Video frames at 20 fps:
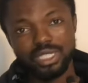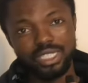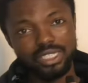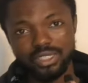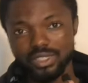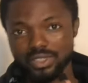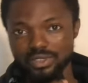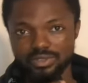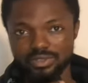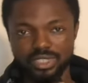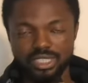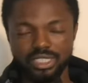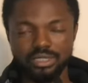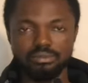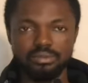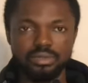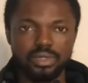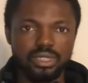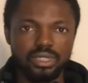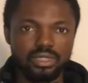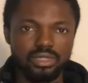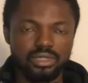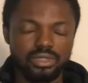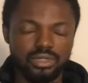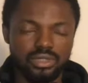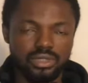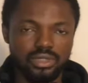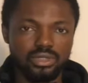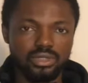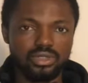many of them.
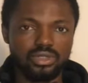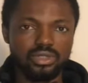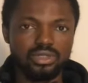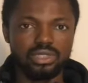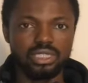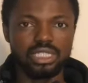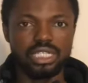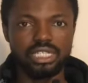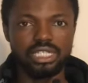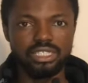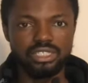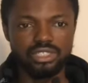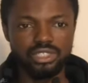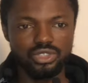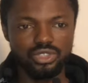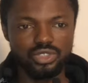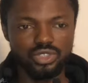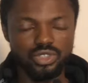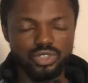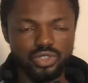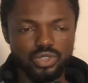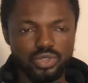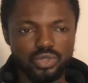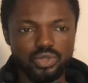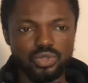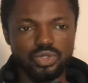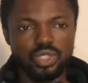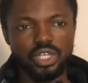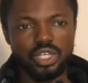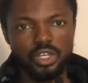So they are easy to
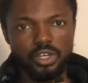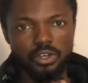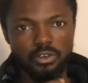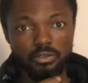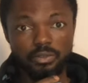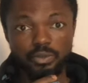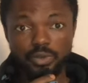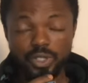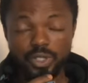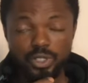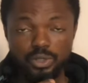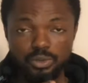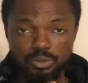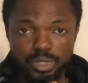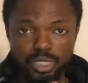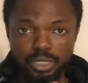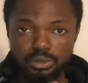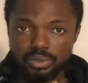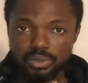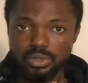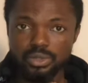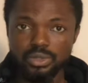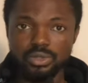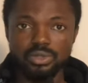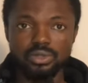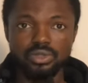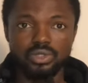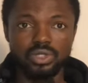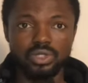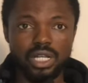use. Real
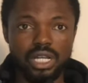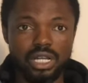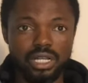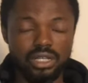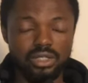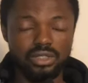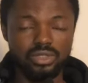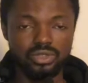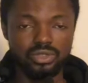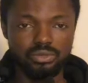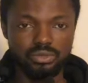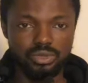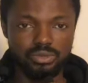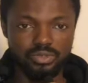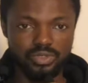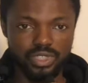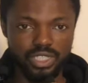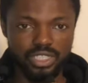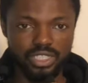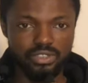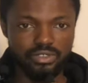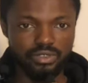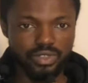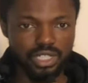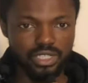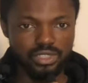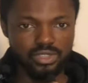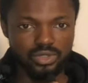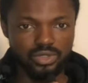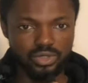people, your account will be
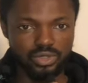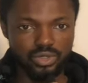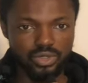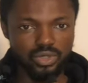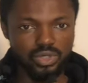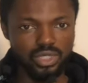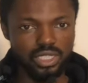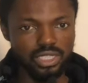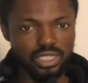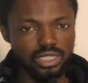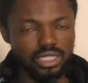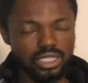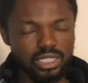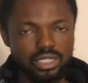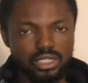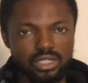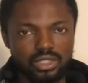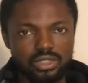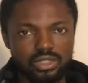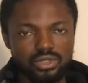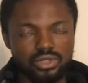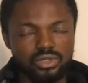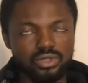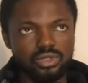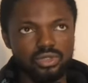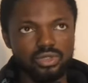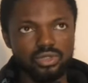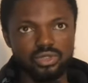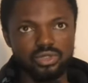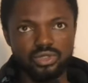verified to know that,
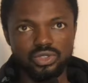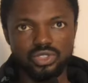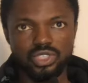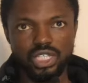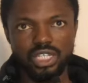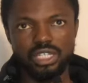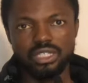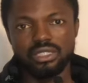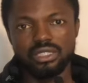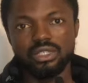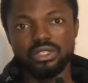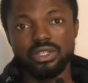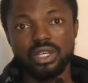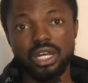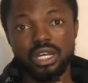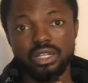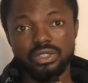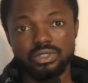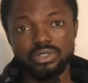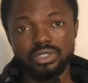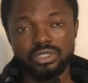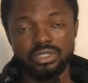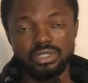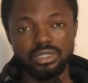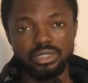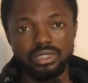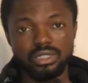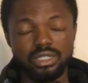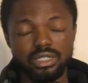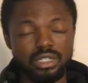to check that you're
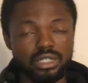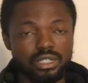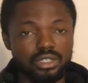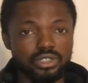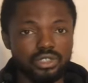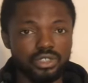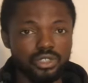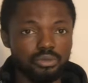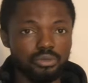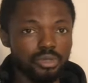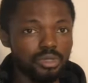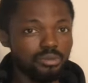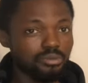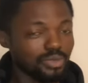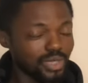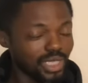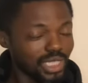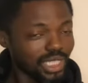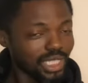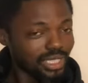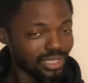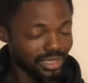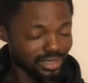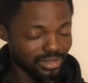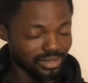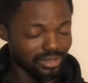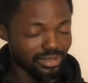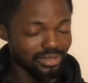actually a human being.